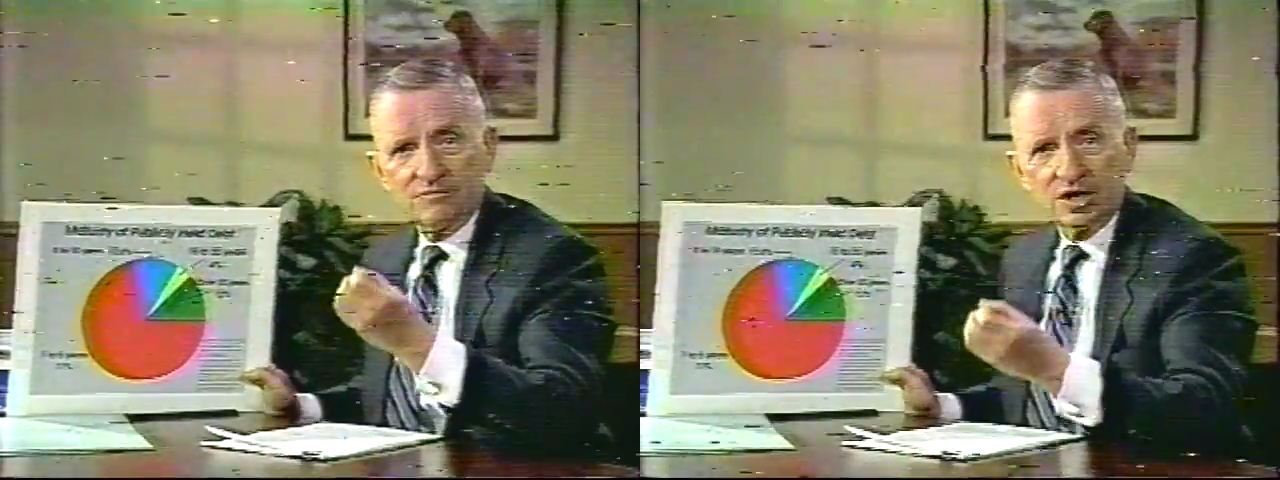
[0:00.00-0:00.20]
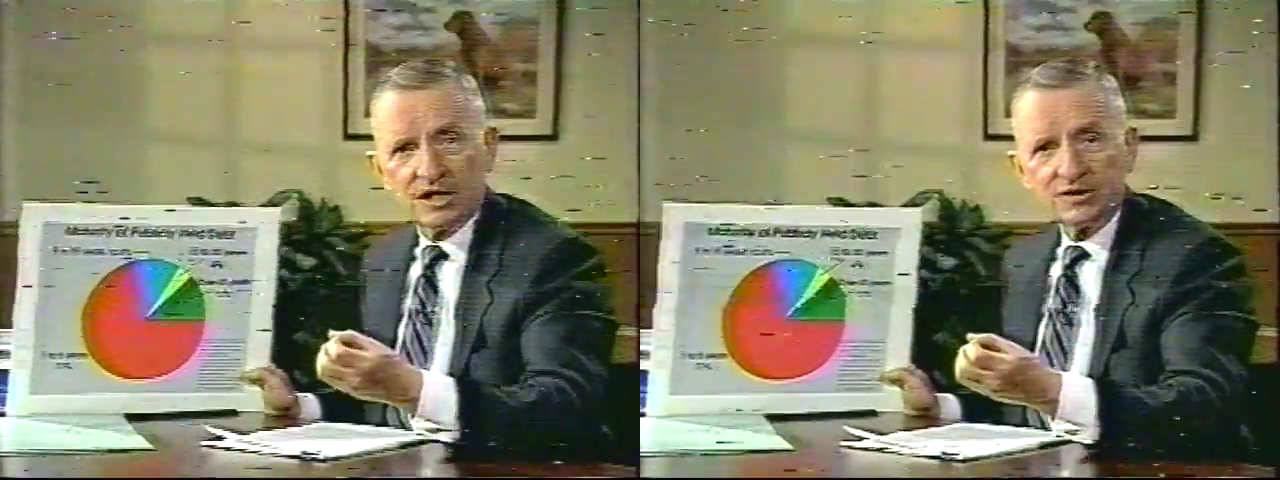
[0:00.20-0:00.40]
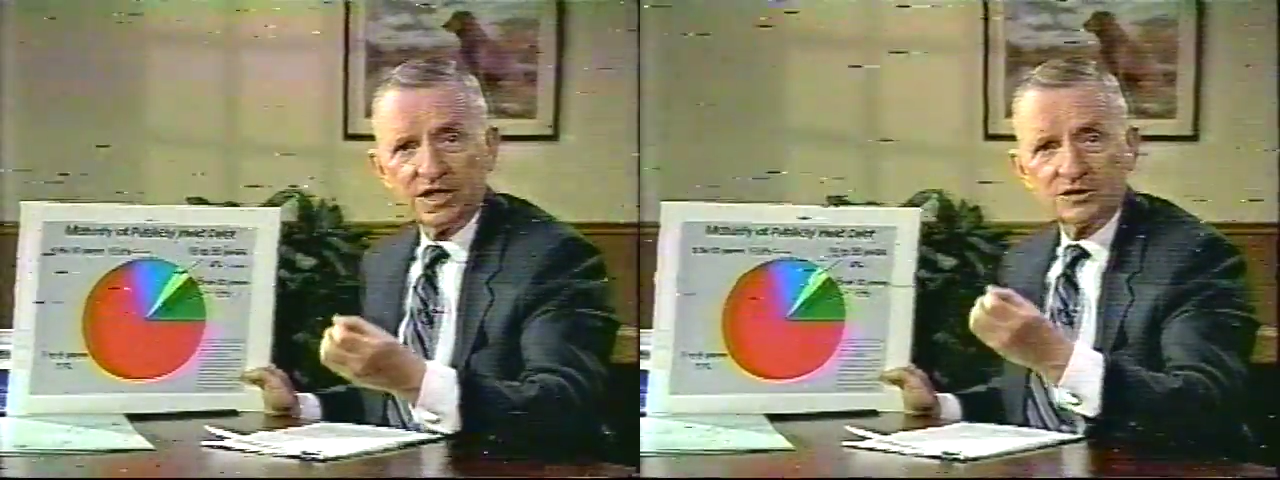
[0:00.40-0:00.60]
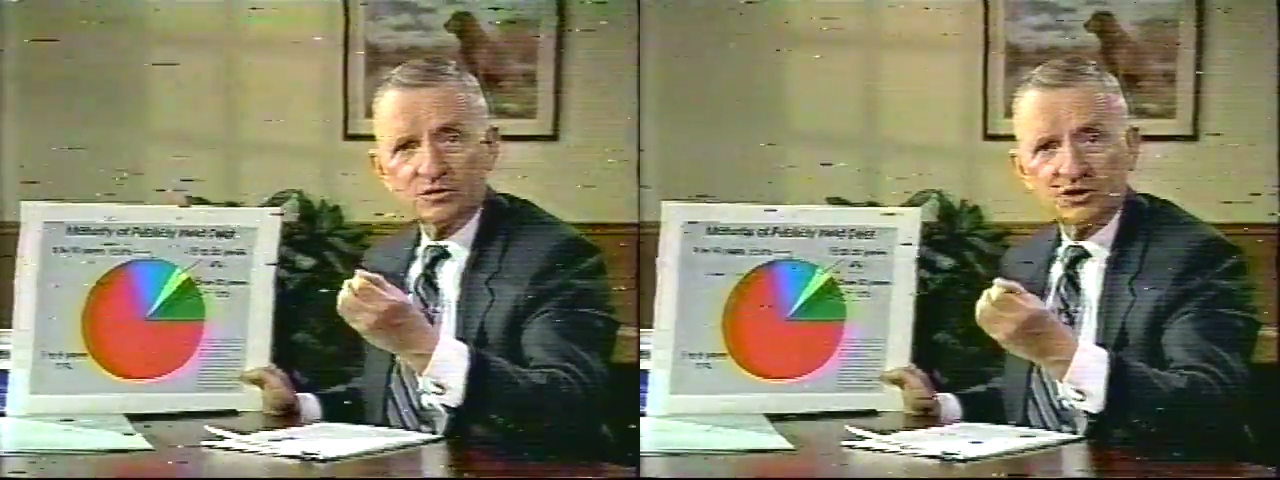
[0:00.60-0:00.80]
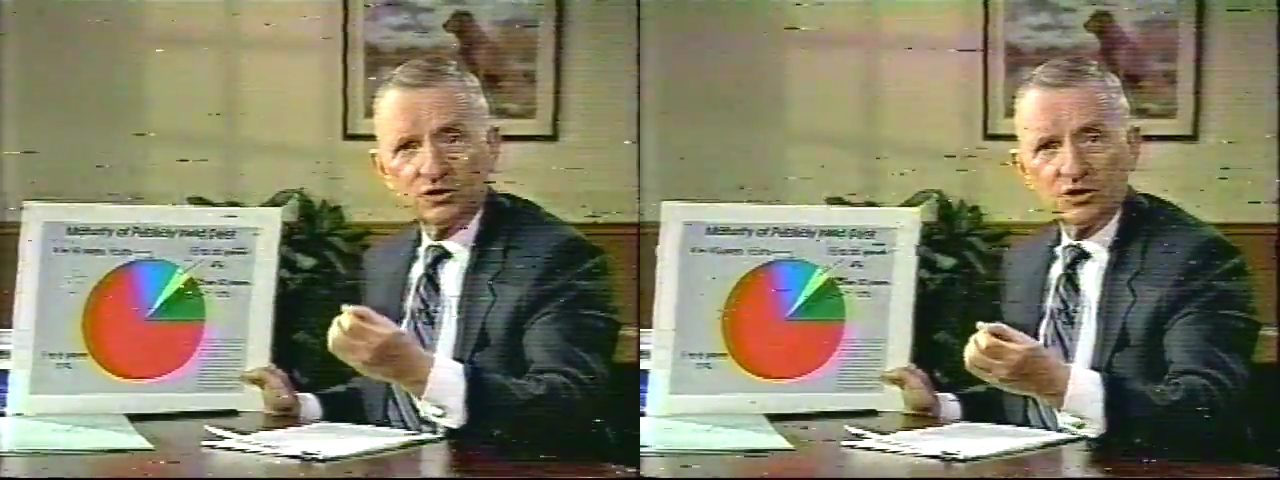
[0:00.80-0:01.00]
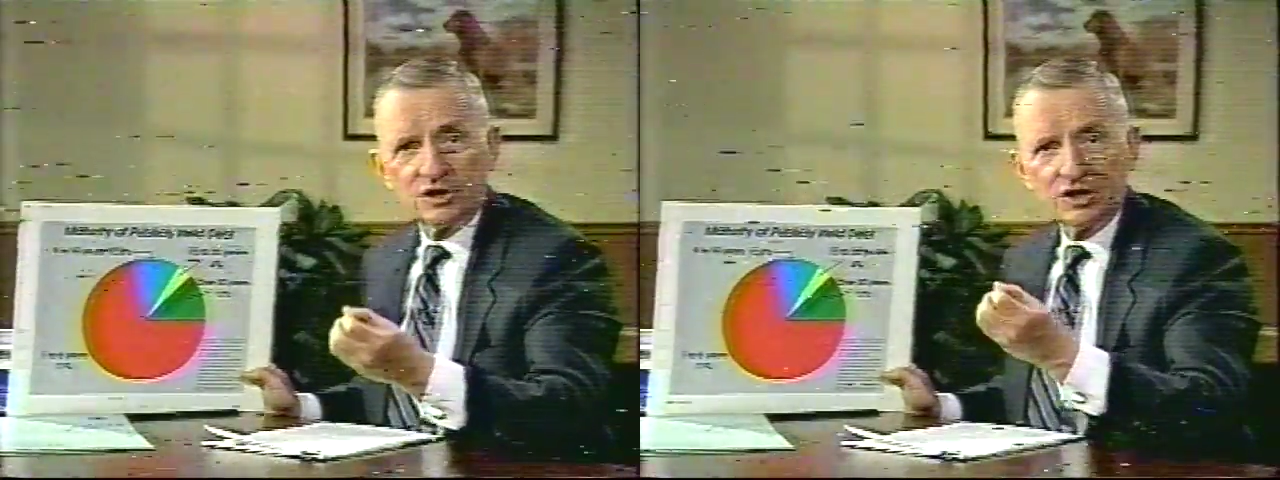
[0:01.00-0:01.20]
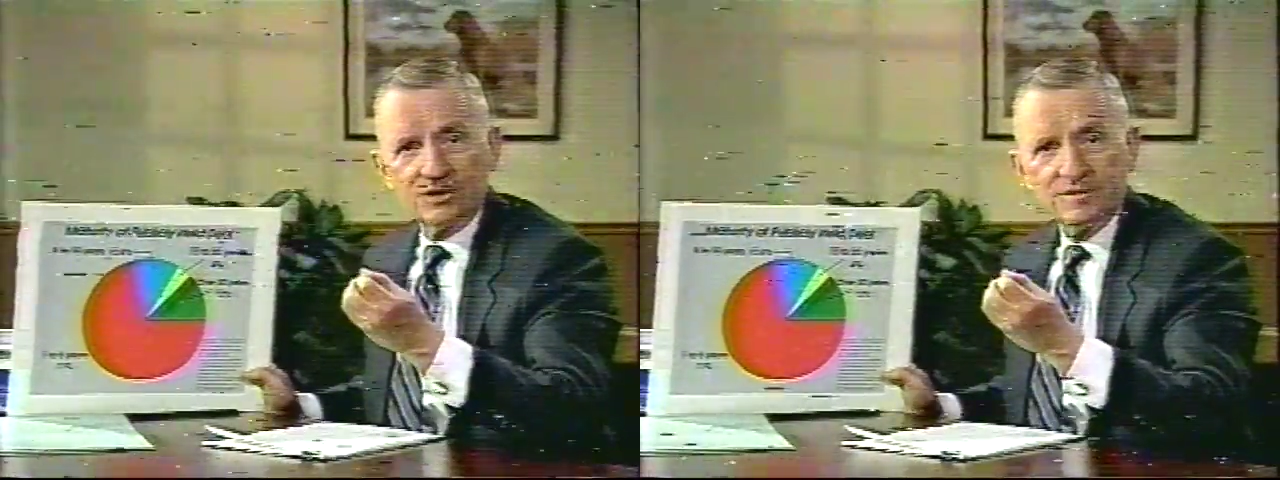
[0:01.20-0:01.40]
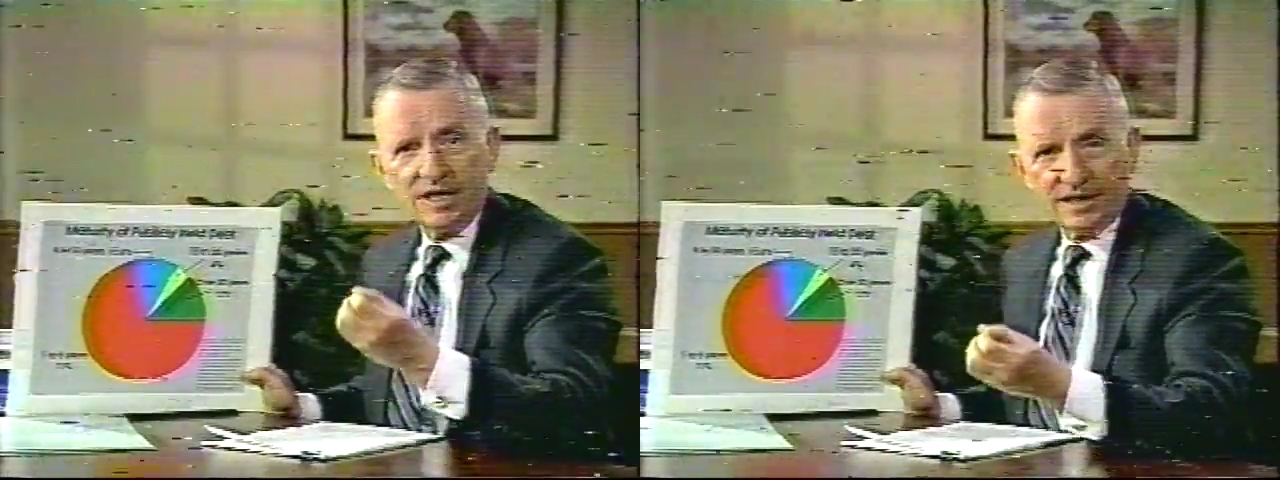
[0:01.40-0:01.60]
projects with
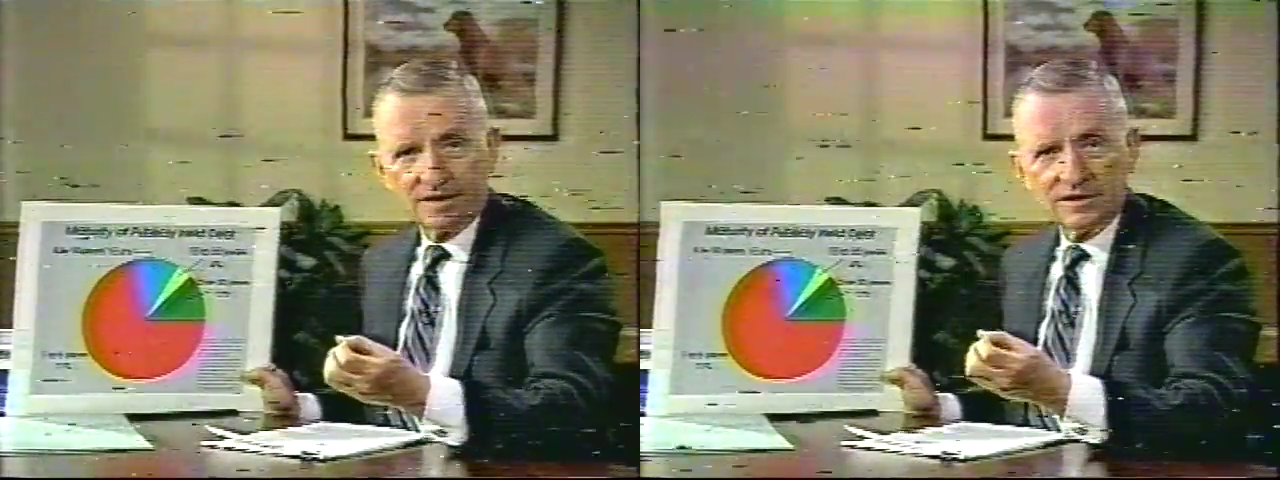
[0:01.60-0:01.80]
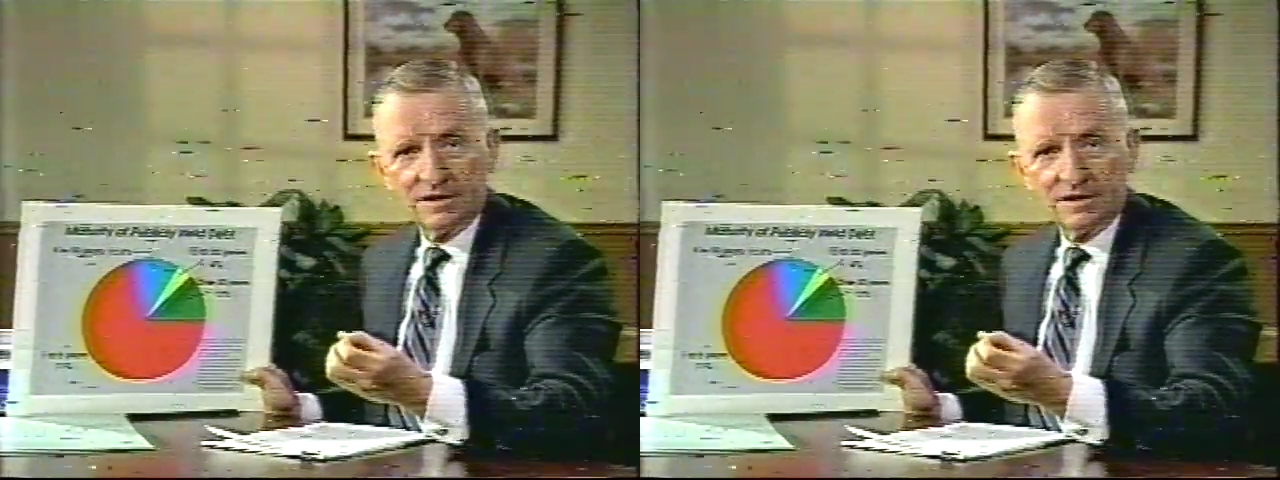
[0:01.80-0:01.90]
short-term debt.